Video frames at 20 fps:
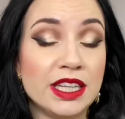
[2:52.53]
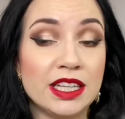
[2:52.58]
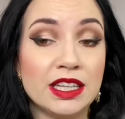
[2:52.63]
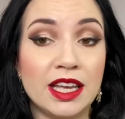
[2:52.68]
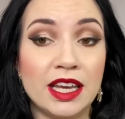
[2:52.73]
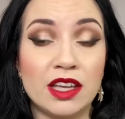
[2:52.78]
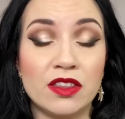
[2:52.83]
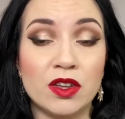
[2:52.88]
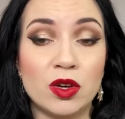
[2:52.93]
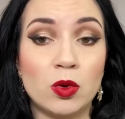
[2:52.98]

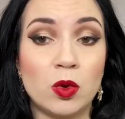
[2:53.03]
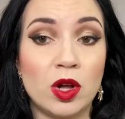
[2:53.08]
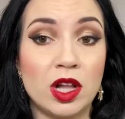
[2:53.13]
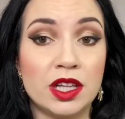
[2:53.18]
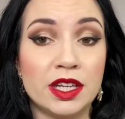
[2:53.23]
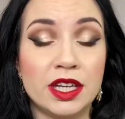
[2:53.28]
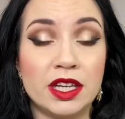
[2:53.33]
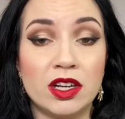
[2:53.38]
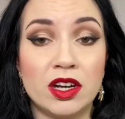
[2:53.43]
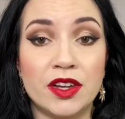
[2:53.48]
like the
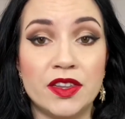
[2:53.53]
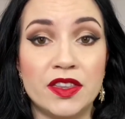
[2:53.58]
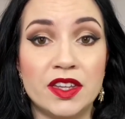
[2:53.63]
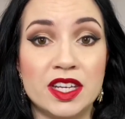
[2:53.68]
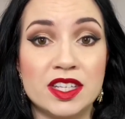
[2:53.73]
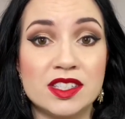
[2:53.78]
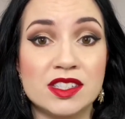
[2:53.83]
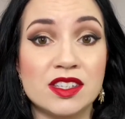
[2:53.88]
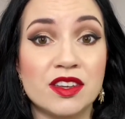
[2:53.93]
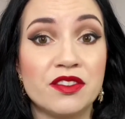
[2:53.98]
quality on
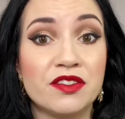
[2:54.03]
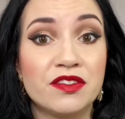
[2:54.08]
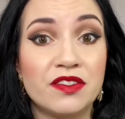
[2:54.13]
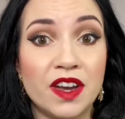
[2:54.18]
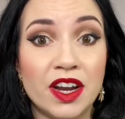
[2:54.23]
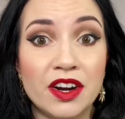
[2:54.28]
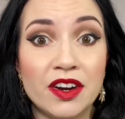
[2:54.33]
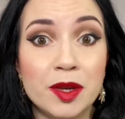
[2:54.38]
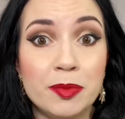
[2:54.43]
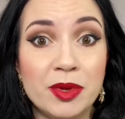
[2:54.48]
this.
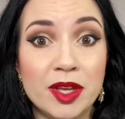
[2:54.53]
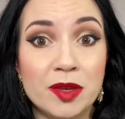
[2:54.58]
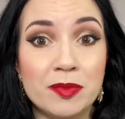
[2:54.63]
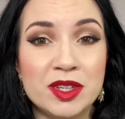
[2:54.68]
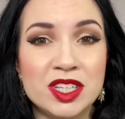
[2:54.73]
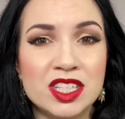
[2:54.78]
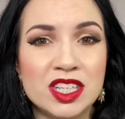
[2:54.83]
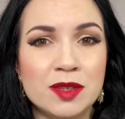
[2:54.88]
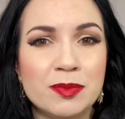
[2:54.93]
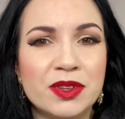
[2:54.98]
Very
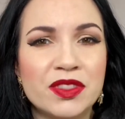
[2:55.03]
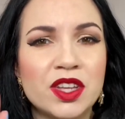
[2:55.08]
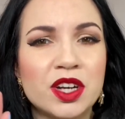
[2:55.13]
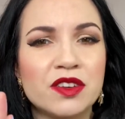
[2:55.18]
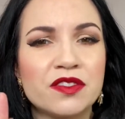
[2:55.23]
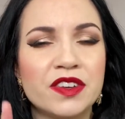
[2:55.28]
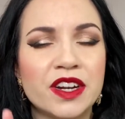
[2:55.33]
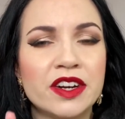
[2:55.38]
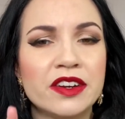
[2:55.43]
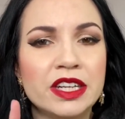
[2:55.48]
pigmented, but they're
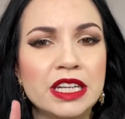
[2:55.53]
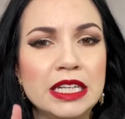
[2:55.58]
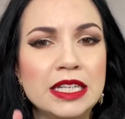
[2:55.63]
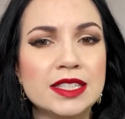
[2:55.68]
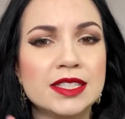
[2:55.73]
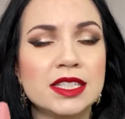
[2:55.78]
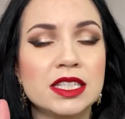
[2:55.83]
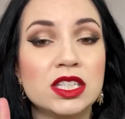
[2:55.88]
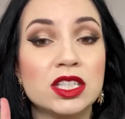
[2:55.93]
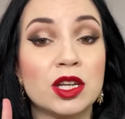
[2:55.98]
very
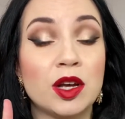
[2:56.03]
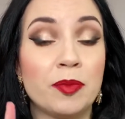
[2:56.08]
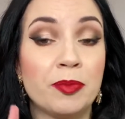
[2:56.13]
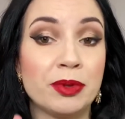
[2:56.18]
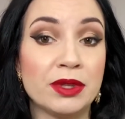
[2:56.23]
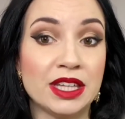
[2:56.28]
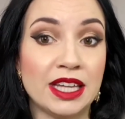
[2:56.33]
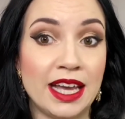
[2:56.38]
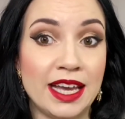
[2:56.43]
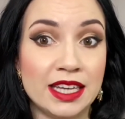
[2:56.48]
easy to
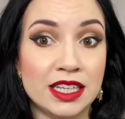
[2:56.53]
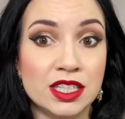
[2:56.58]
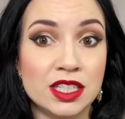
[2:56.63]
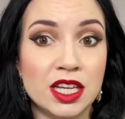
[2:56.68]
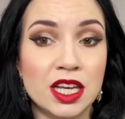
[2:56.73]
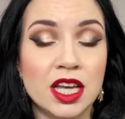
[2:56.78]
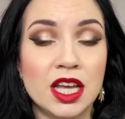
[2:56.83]
blend.